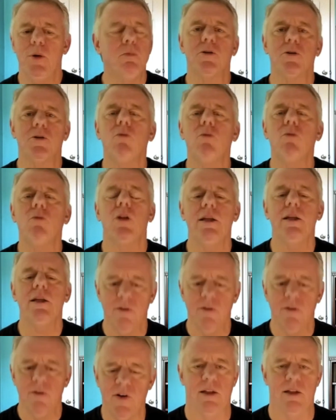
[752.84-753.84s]
don't like
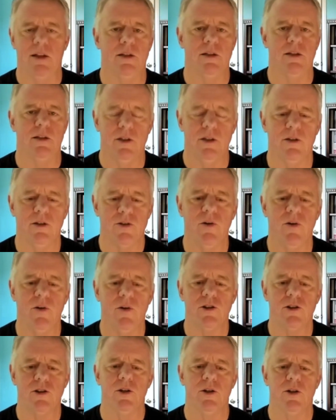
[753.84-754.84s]
the violence and
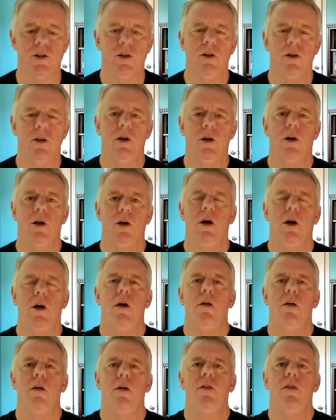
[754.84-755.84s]
destruction.
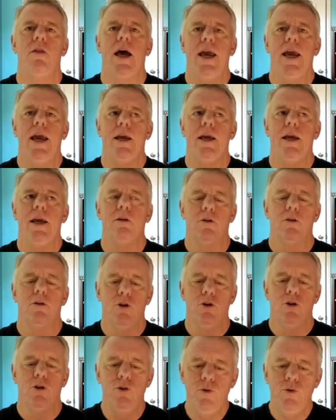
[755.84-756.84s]
They
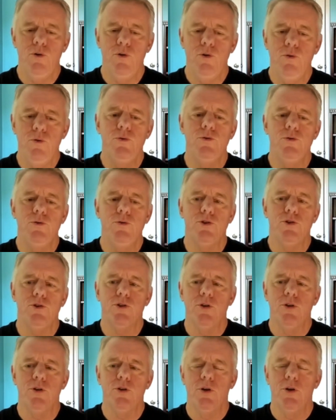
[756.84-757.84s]

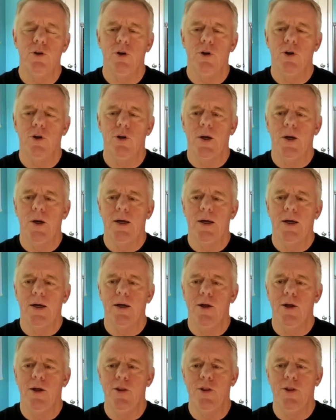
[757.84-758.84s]
lose
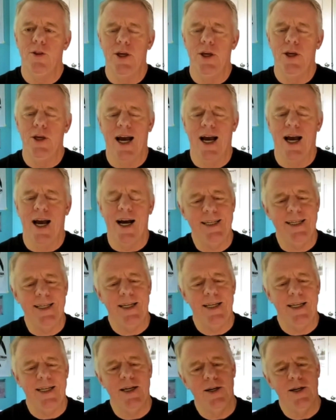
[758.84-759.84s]
the
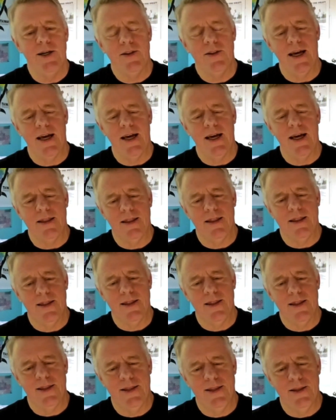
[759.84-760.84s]
idea that
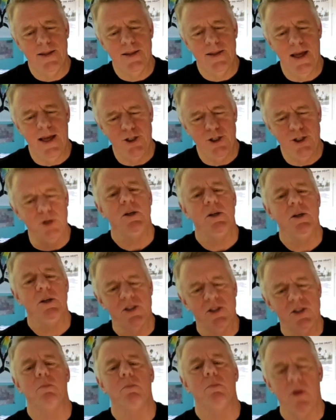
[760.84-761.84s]
they should be
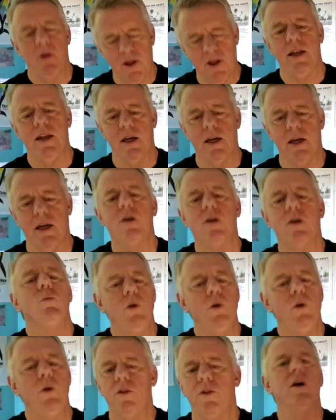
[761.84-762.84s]
sympathetic
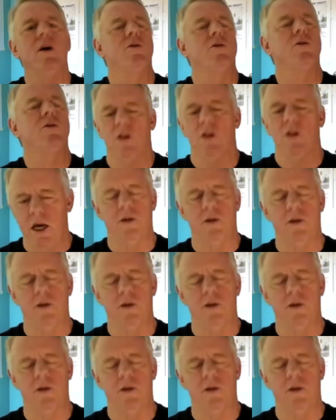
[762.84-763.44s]
with the underlying